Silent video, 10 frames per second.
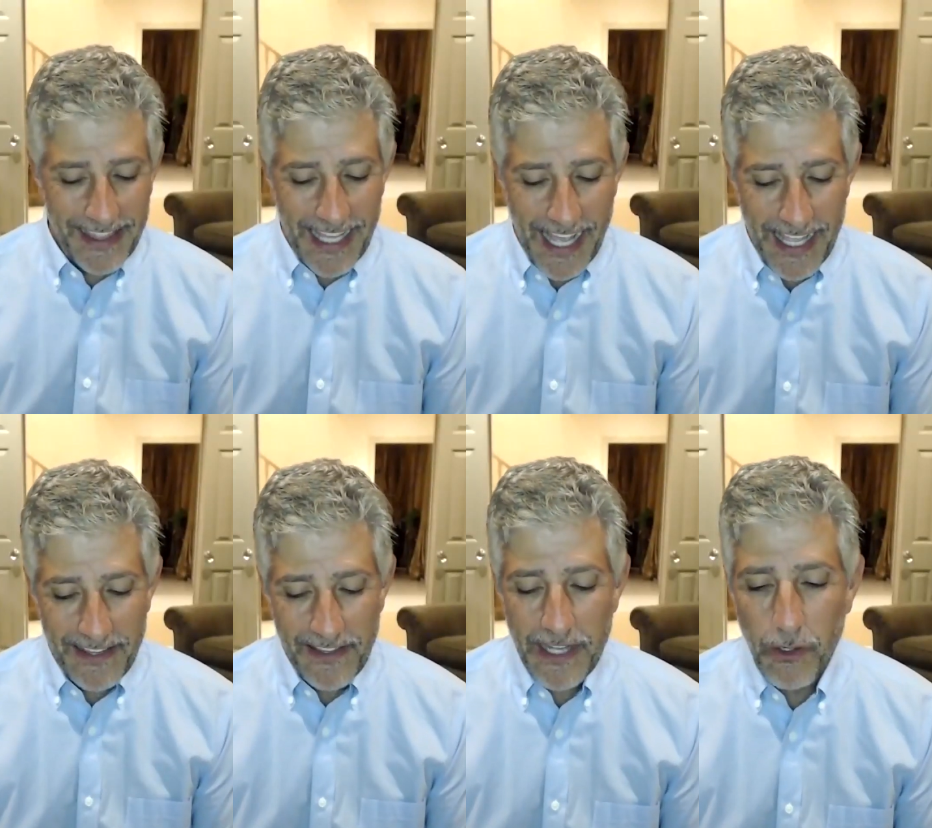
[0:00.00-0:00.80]

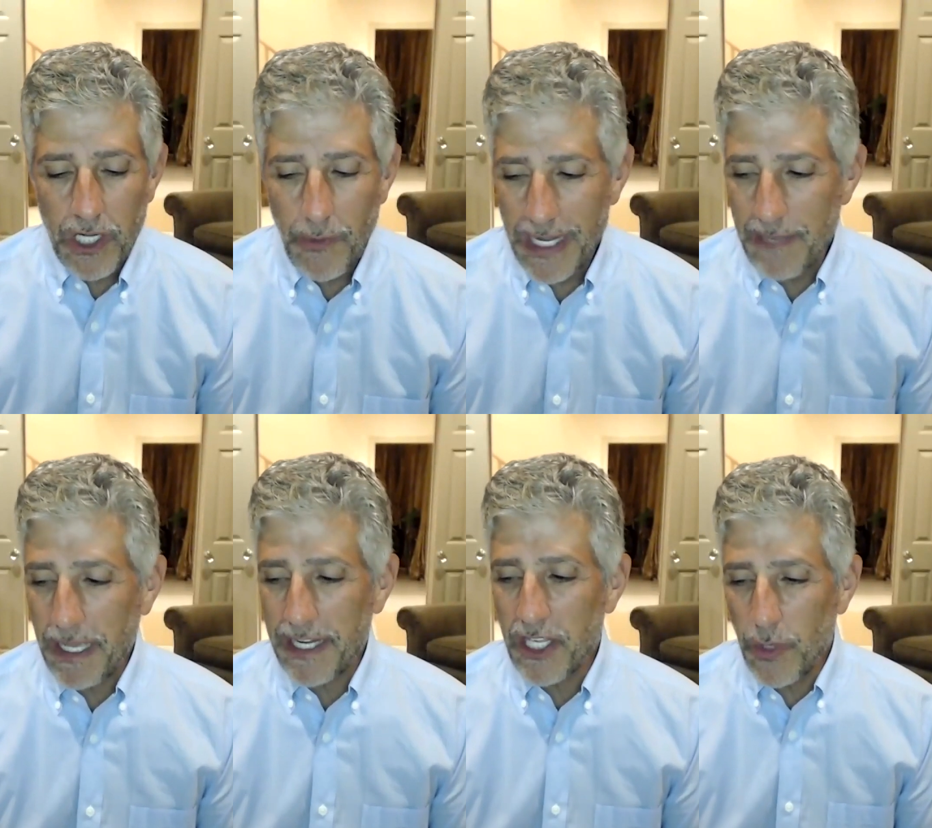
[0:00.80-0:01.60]
I don't know
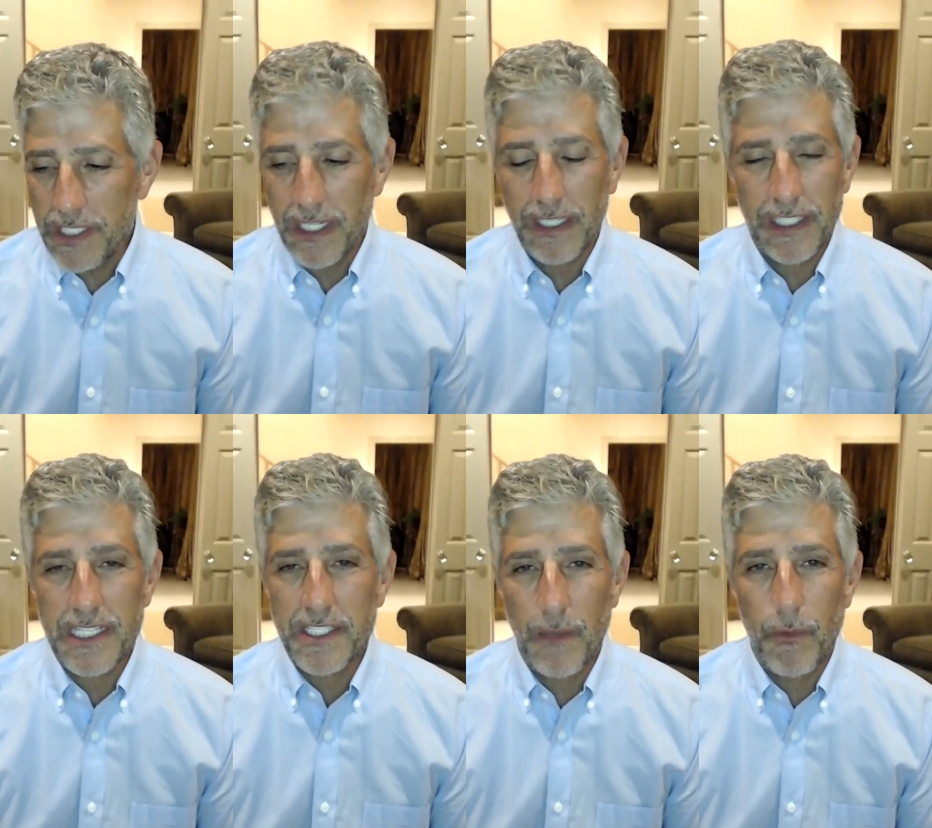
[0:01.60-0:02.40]
anybody who isn't at
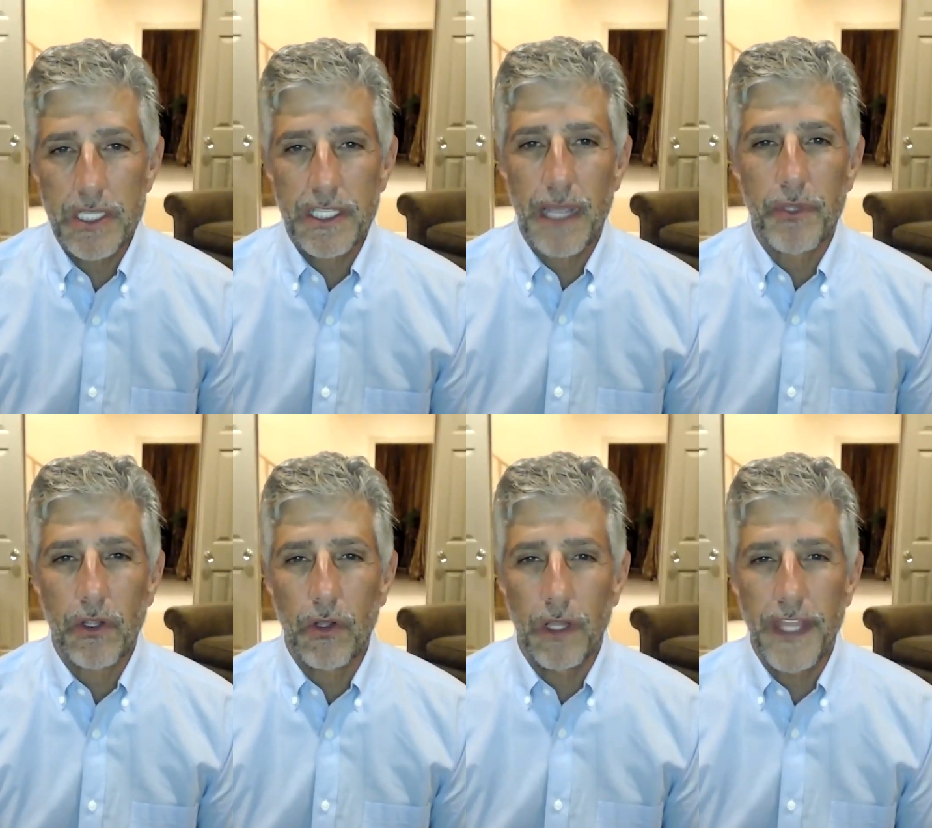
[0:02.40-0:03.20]
least somewhat
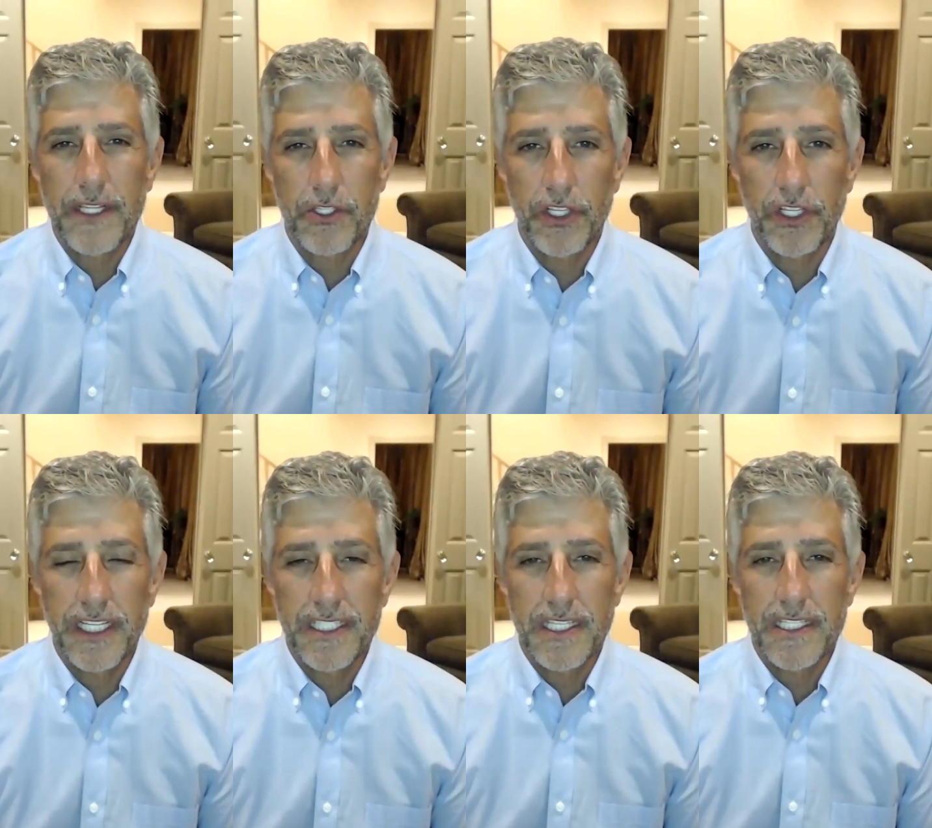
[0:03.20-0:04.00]
skeptical, and that's good.
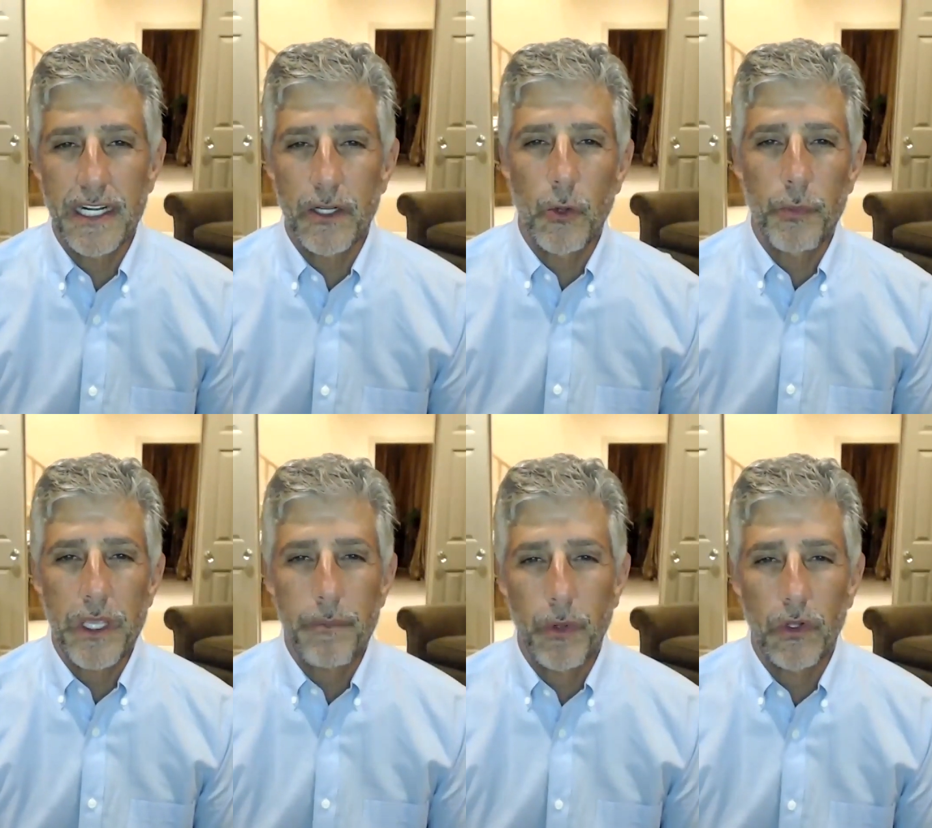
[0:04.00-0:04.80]
It's the cynical
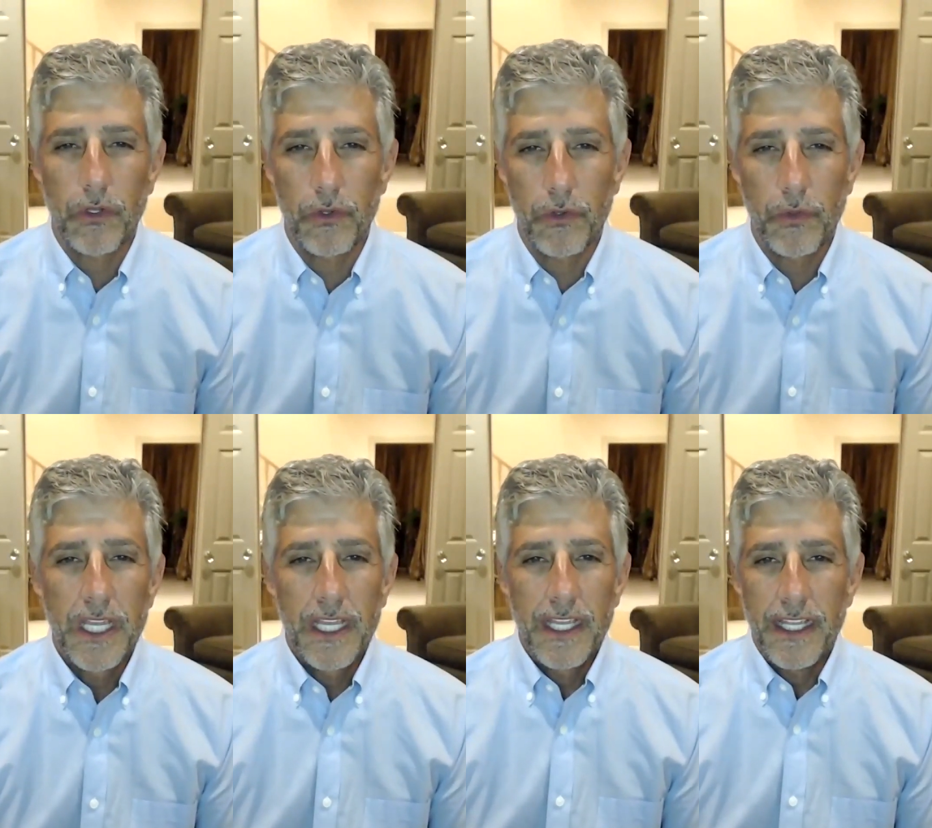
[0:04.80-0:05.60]
people who
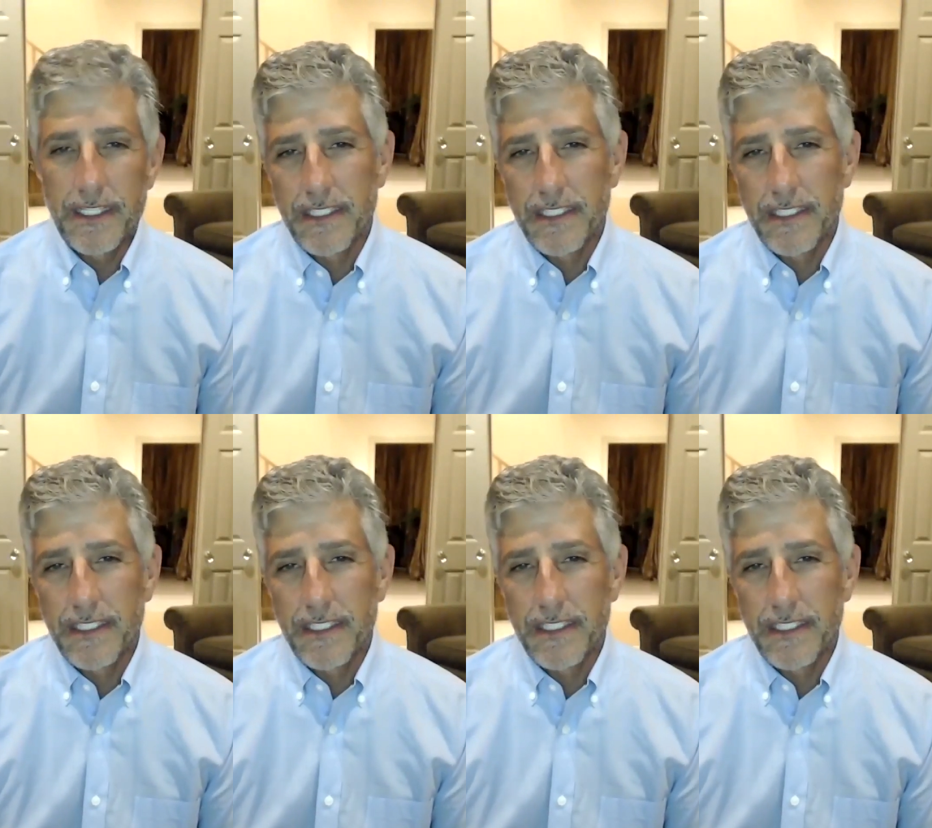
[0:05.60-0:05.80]
it's